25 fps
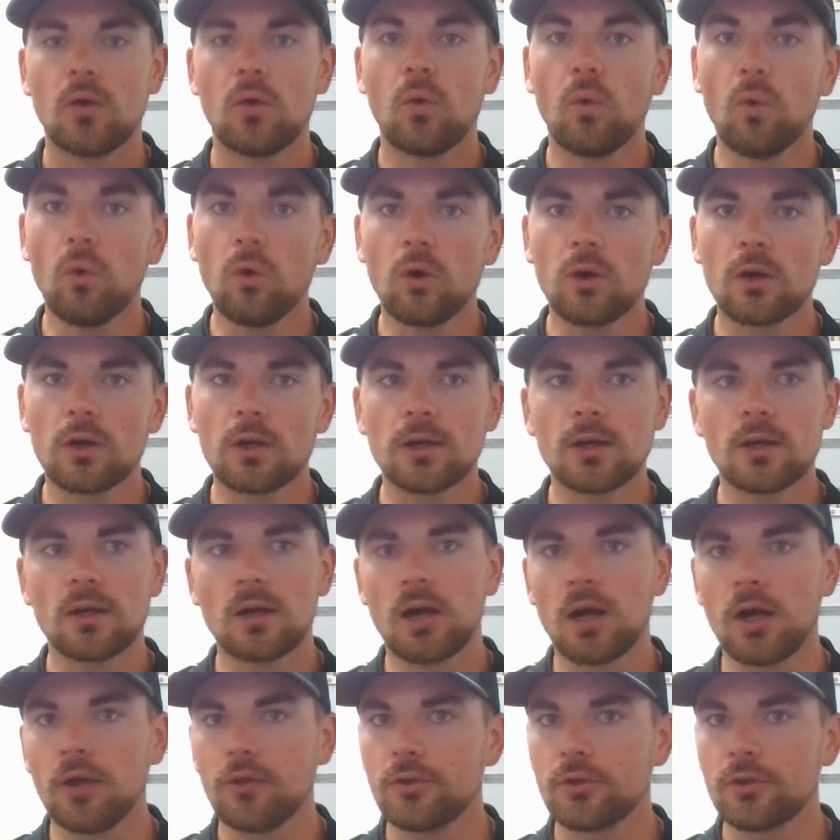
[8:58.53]
or
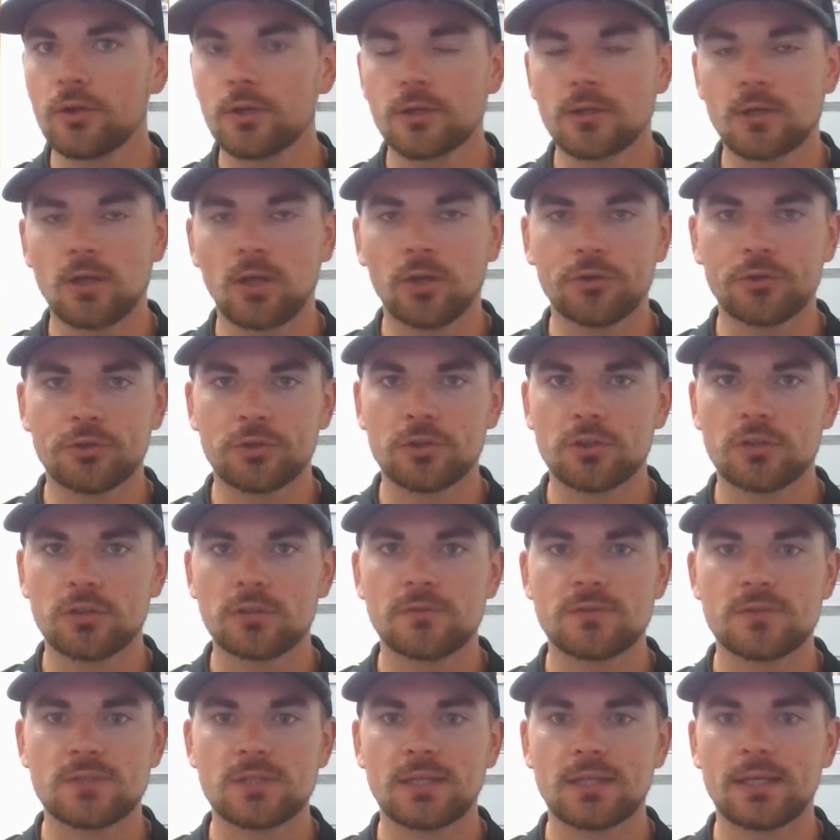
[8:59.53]
other
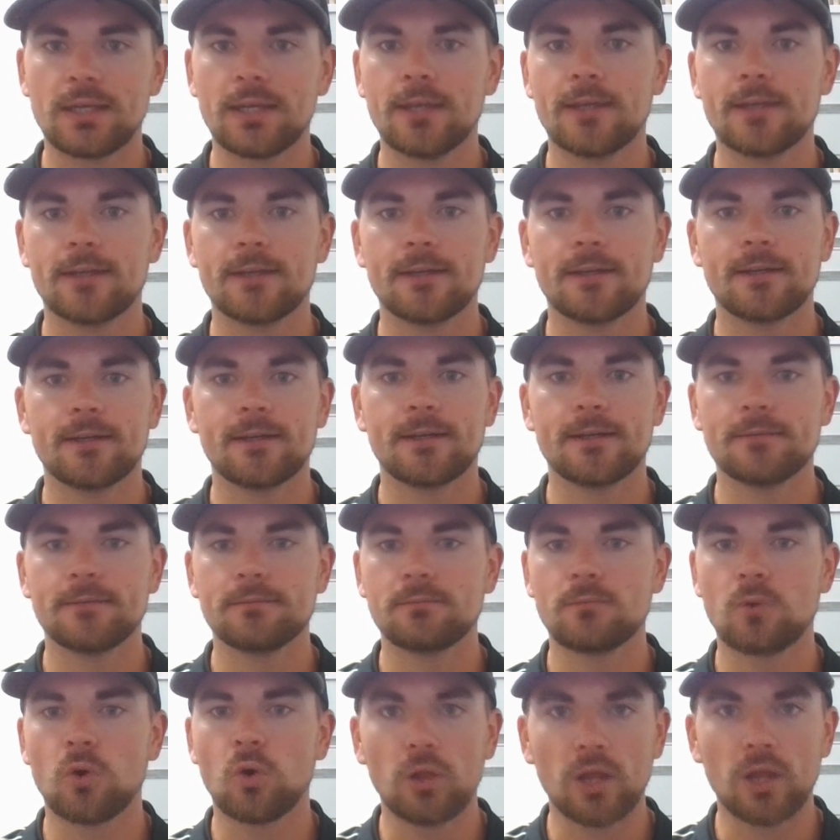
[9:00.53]
alternatives like
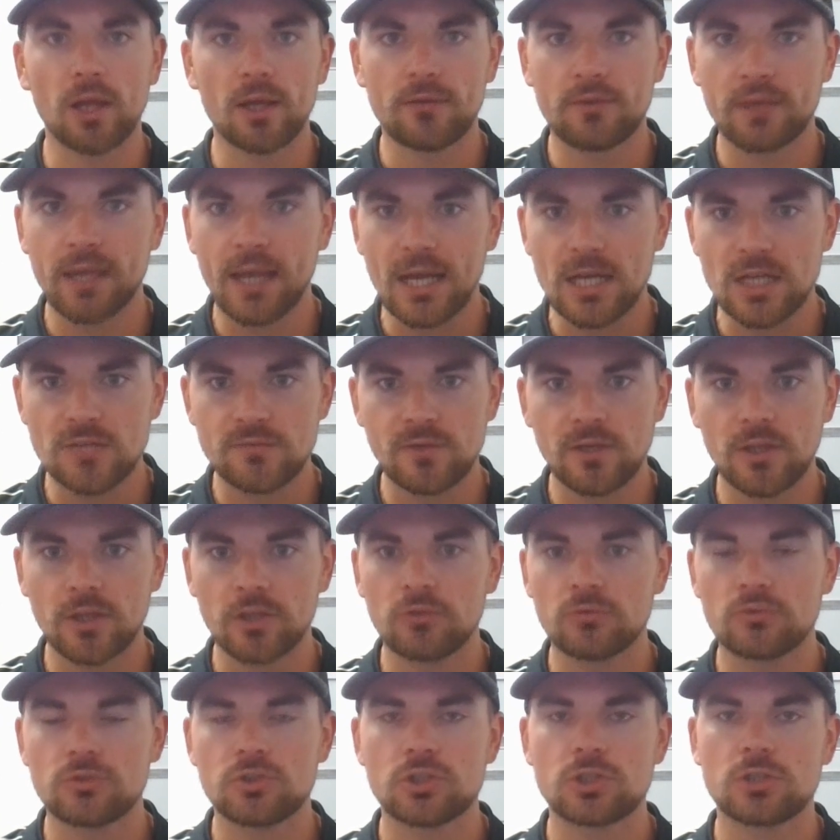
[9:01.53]
whole life cash
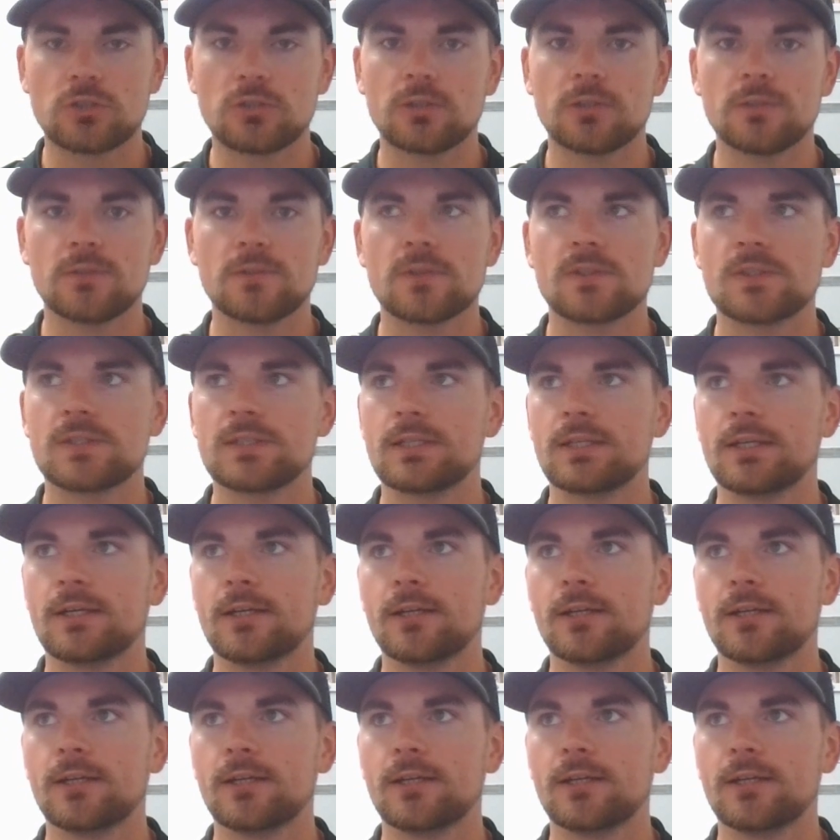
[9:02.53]
value insurance,